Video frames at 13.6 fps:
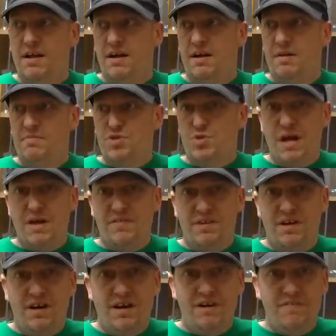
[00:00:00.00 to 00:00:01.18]
um, twelve and
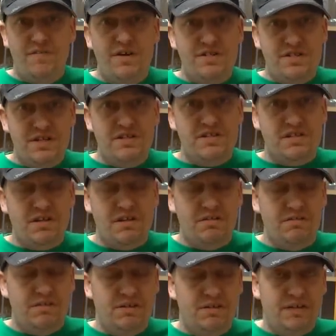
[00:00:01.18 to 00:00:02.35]
a half, thirteen
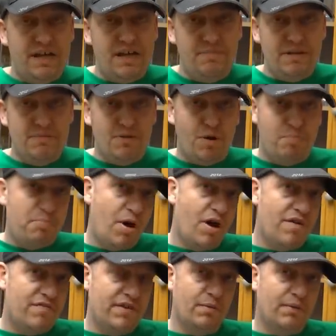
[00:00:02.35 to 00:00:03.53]
stone, that would be my
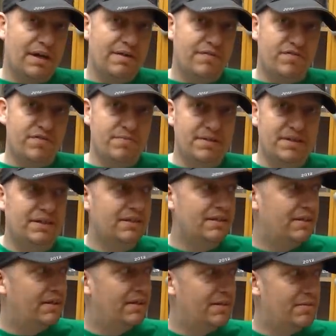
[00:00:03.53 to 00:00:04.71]
perfect weight for me.
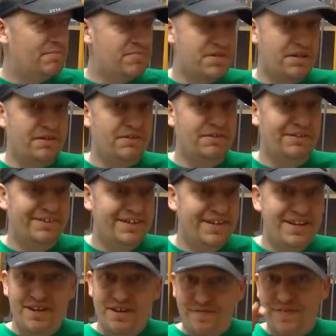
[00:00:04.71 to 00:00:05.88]
Um, so,
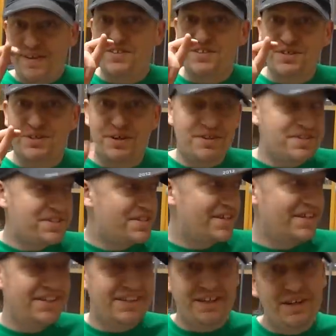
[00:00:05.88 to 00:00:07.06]
fingers crossed.
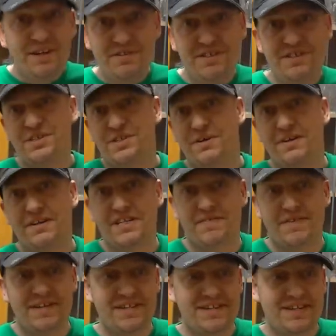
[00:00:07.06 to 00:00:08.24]
You don't know till you try these
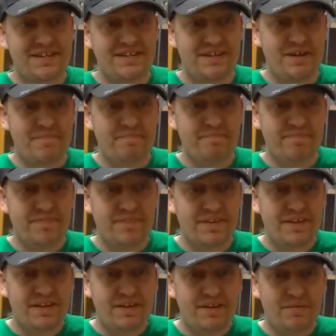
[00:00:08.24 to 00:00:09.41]
things, and um,
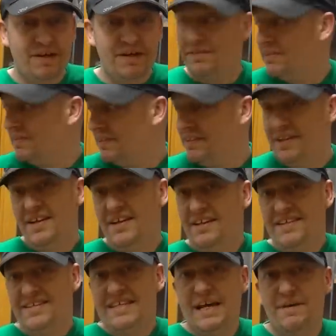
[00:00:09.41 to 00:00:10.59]
well,
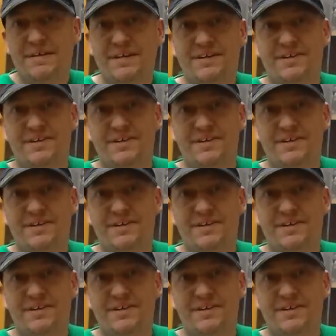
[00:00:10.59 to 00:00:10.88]
see how we